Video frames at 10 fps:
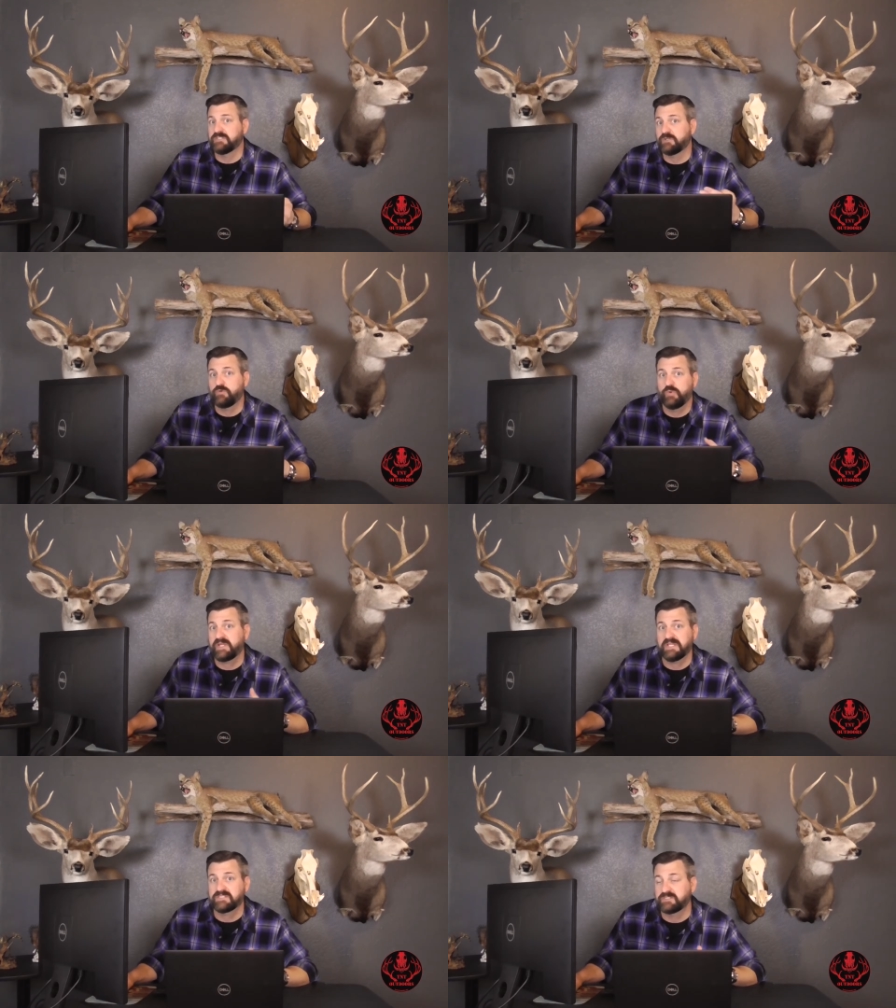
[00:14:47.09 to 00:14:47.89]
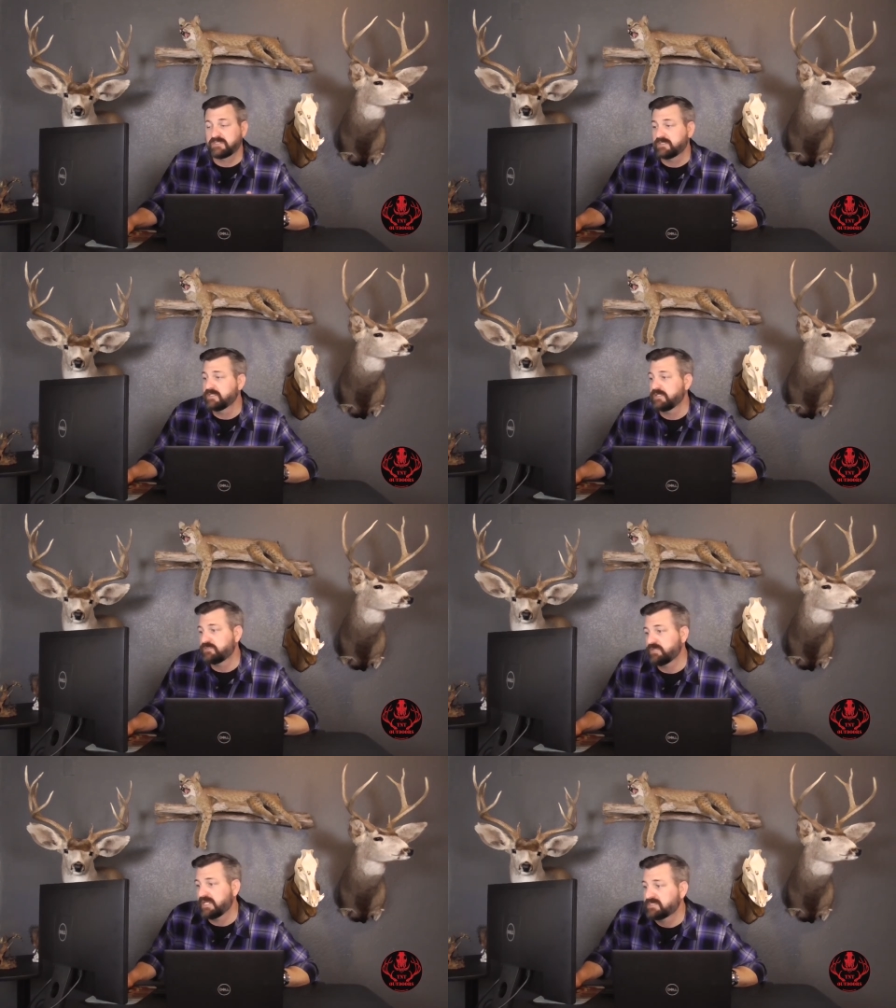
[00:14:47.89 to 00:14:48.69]
the quickest
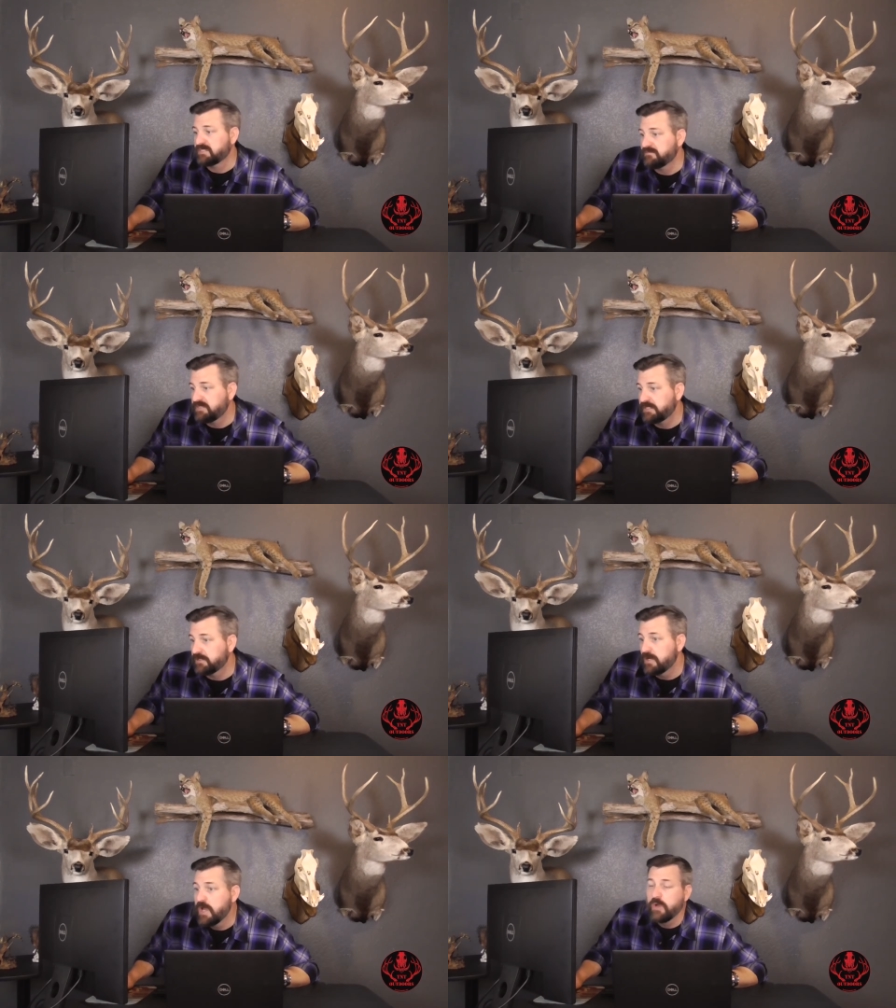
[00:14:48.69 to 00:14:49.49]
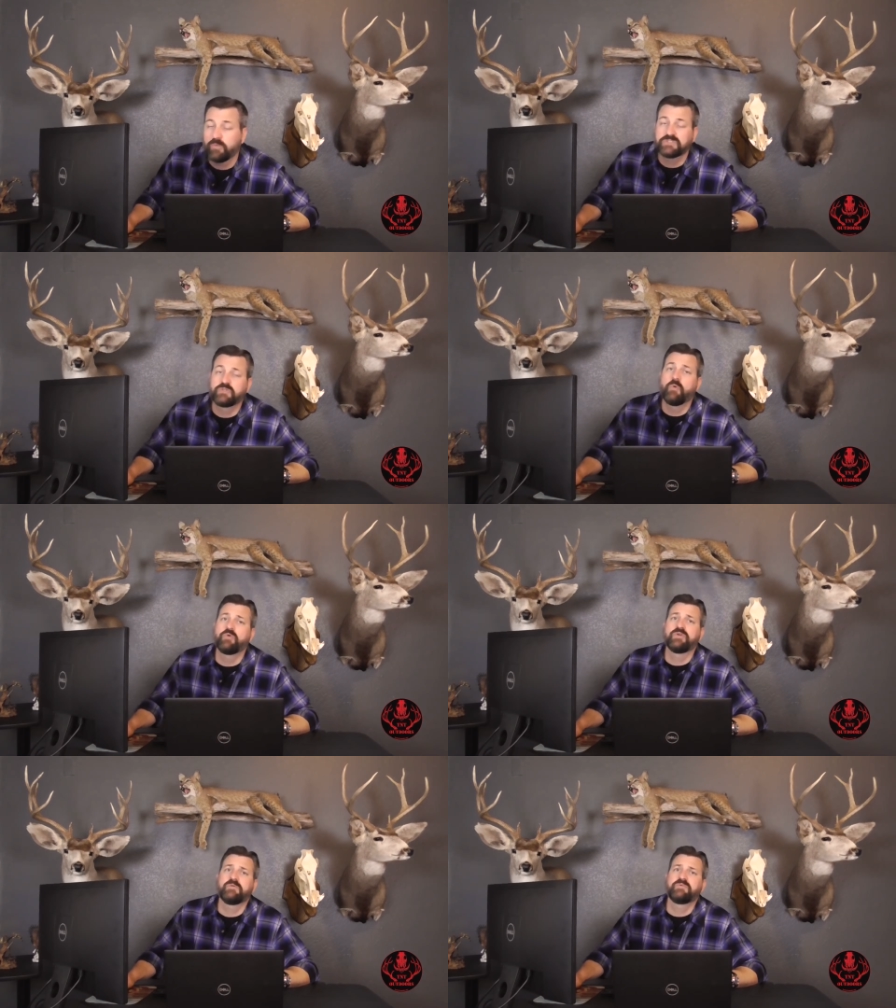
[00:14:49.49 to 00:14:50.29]
attraction of deer, was
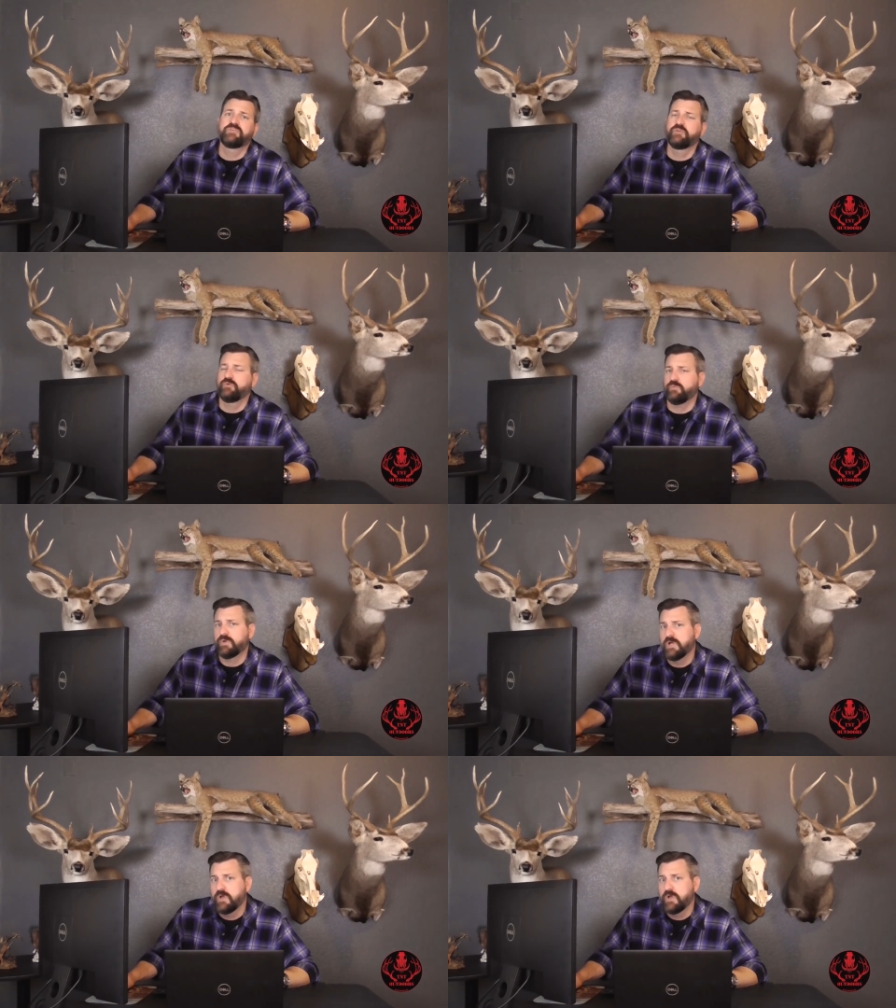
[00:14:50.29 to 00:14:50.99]
corner number 2.